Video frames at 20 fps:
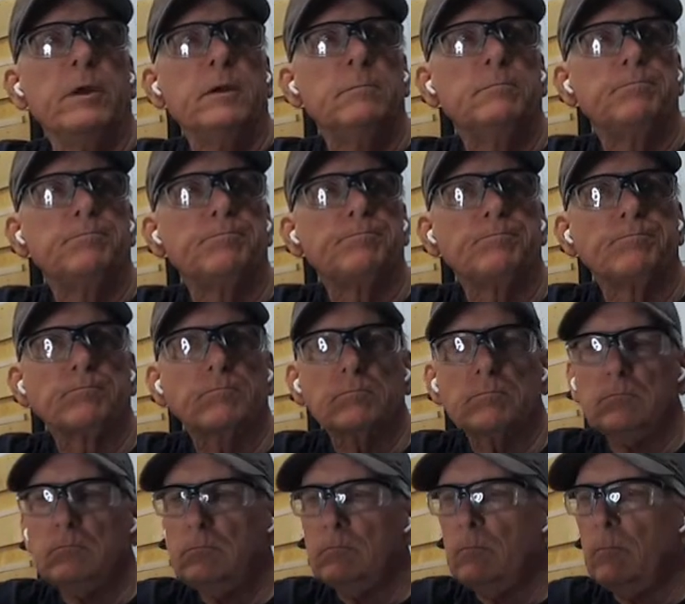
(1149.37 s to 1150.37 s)
me,
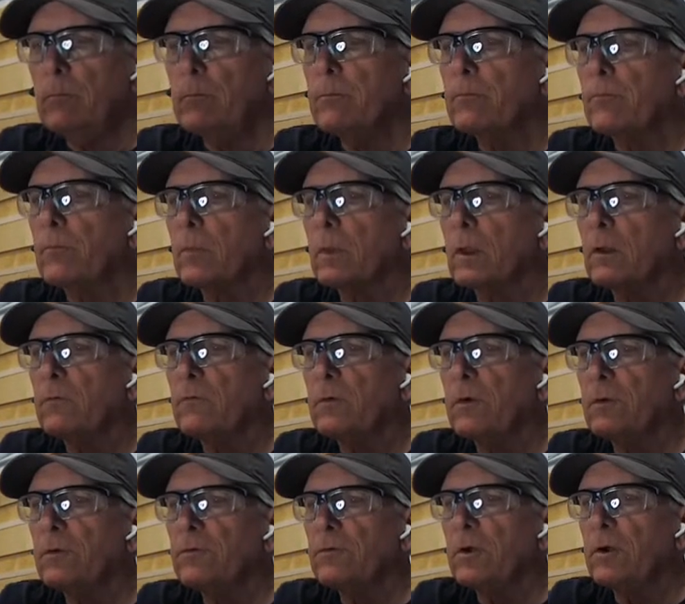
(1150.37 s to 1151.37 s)

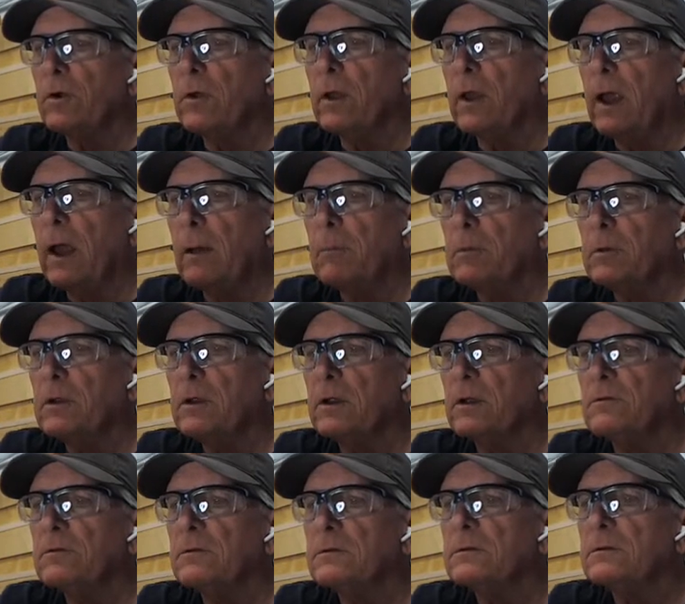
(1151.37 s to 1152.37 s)
for certain
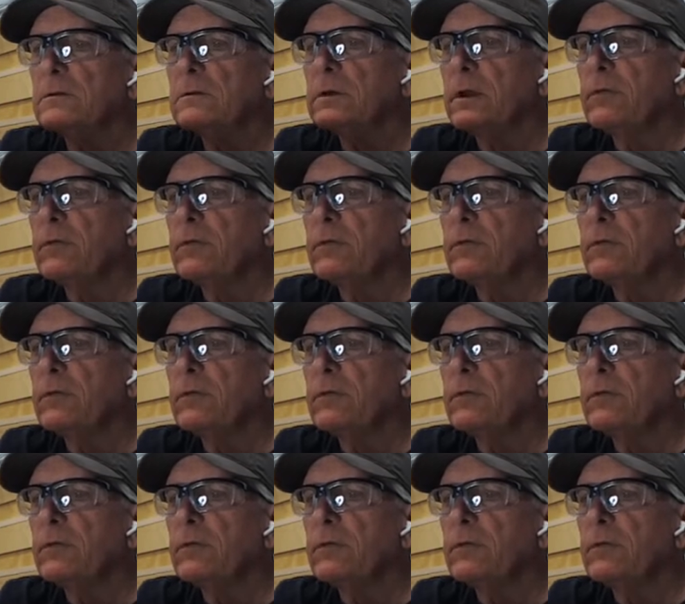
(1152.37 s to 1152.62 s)
applications.